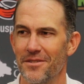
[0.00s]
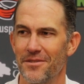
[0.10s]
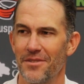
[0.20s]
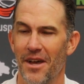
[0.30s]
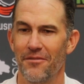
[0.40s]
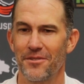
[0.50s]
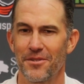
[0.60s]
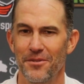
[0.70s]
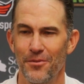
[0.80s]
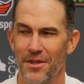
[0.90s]
And
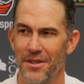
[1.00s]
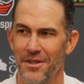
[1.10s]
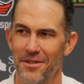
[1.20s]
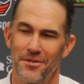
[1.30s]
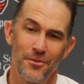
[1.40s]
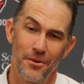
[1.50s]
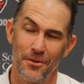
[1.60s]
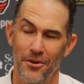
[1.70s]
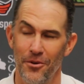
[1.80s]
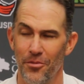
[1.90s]
obviously we can get to where
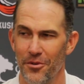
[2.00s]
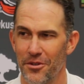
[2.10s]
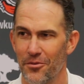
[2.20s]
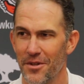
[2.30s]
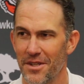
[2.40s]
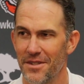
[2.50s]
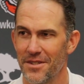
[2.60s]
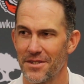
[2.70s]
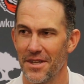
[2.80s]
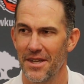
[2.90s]
we're going pretty quick in
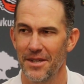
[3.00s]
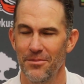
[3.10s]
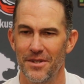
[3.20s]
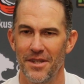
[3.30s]
this game.